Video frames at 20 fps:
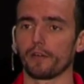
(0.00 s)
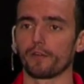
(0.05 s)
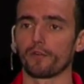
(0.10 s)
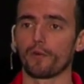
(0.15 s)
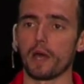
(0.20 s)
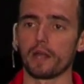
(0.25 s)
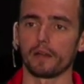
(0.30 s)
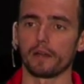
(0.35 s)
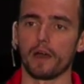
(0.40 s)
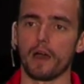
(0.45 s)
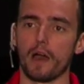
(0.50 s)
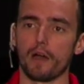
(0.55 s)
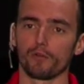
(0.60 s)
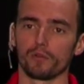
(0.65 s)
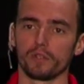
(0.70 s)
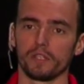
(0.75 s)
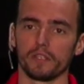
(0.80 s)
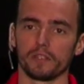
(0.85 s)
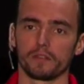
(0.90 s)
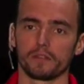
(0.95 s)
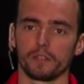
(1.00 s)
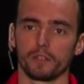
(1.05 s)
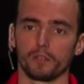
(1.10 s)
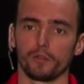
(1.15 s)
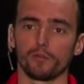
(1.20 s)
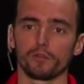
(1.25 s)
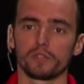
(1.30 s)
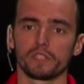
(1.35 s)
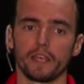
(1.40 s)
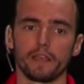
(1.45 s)
and run audit,
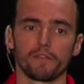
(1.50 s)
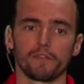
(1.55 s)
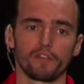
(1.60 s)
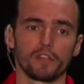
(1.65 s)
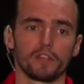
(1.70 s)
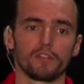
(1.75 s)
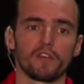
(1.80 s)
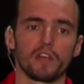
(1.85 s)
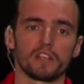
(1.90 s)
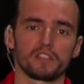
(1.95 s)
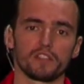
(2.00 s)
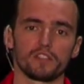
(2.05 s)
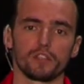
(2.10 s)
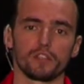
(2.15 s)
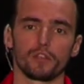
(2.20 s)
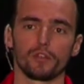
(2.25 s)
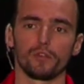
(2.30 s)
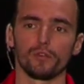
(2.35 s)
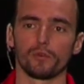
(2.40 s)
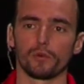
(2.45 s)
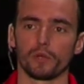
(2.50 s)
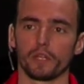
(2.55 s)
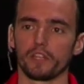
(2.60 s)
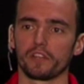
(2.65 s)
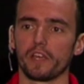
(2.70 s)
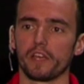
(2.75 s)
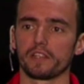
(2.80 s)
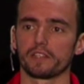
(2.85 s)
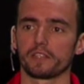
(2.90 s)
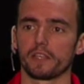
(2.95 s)
you'll say the device is secure.
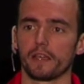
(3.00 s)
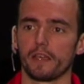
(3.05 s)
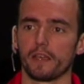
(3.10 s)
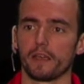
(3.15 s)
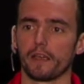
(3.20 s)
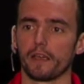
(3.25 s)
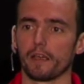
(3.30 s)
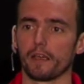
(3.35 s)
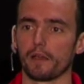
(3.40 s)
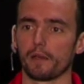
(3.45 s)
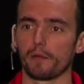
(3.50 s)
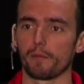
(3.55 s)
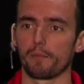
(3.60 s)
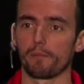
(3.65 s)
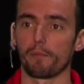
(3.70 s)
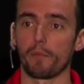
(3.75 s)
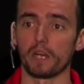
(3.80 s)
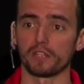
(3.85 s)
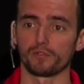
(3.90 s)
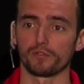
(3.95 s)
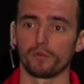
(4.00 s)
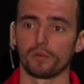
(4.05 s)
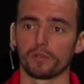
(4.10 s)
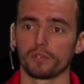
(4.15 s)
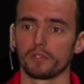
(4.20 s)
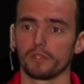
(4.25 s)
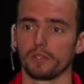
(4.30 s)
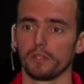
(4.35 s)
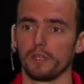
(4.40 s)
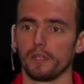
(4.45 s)
It has a
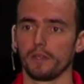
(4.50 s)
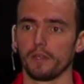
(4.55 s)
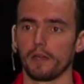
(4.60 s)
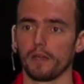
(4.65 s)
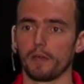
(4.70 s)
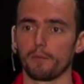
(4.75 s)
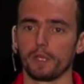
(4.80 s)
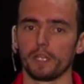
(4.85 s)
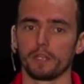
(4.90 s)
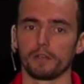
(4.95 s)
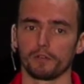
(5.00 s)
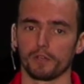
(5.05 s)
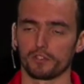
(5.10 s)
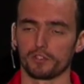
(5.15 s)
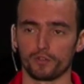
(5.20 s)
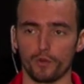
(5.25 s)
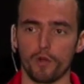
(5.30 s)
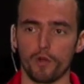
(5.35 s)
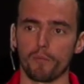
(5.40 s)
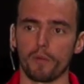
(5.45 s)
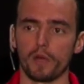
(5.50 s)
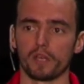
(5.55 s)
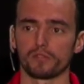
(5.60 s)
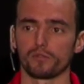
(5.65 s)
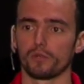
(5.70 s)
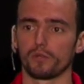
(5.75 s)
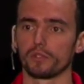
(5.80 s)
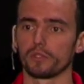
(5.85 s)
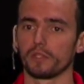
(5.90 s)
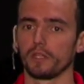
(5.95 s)
password, I mean strong
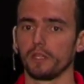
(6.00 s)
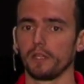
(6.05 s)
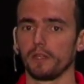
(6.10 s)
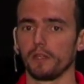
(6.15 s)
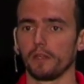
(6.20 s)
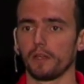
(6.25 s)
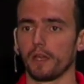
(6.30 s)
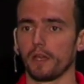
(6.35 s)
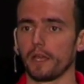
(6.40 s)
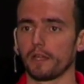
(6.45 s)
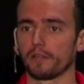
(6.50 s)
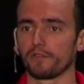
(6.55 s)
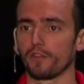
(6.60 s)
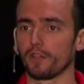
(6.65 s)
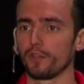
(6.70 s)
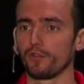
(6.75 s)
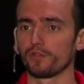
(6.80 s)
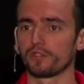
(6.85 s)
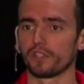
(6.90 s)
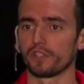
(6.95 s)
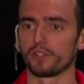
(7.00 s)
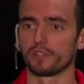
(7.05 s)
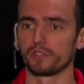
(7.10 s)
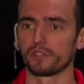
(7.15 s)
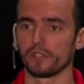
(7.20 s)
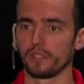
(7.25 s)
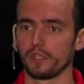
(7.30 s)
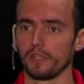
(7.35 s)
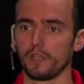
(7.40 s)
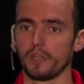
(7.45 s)
password, and the
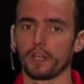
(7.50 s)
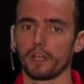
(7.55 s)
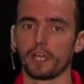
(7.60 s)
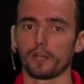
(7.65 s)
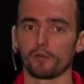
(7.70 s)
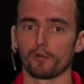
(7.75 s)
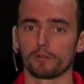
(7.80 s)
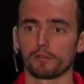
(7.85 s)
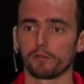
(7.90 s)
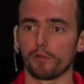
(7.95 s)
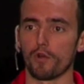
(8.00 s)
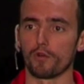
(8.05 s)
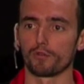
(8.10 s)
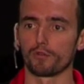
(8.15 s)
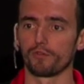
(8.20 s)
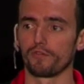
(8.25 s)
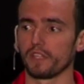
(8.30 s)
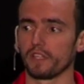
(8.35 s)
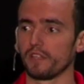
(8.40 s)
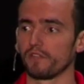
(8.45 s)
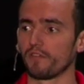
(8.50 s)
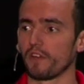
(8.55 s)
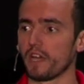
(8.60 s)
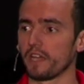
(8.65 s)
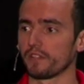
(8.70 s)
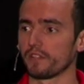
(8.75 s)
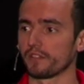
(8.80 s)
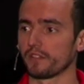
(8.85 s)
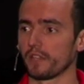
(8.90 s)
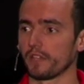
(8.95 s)
users cannot log to the
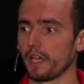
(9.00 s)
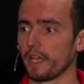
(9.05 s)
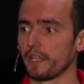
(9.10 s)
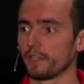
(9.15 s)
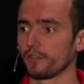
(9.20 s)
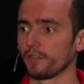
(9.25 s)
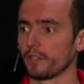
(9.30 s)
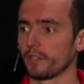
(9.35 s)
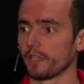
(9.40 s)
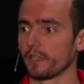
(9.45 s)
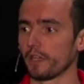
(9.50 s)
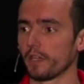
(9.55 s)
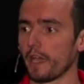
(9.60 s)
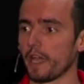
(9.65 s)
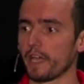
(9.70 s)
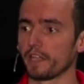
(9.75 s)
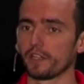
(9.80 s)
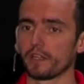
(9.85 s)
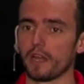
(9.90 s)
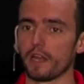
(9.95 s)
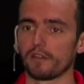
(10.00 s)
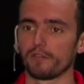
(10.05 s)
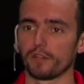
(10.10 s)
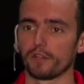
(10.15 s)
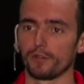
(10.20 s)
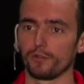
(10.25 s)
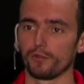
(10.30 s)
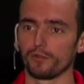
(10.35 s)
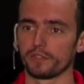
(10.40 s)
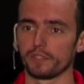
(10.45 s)
device and uh, add
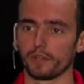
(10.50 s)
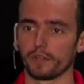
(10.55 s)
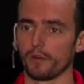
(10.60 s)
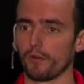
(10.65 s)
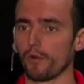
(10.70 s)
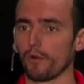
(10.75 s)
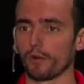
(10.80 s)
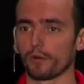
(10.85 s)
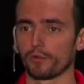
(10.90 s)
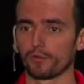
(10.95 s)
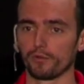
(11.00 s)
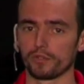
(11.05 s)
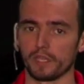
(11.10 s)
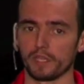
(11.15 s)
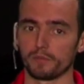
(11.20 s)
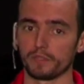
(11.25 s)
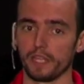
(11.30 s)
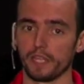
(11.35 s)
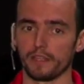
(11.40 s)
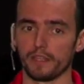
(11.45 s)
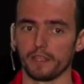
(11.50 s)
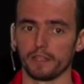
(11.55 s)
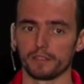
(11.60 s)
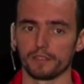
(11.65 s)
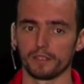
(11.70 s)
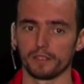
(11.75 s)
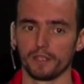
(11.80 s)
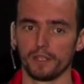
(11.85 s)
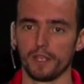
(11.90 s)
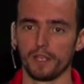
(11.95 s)
another user or do some
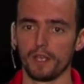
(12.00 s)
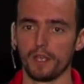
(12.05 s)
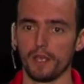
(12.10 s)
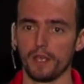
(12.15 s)
settings.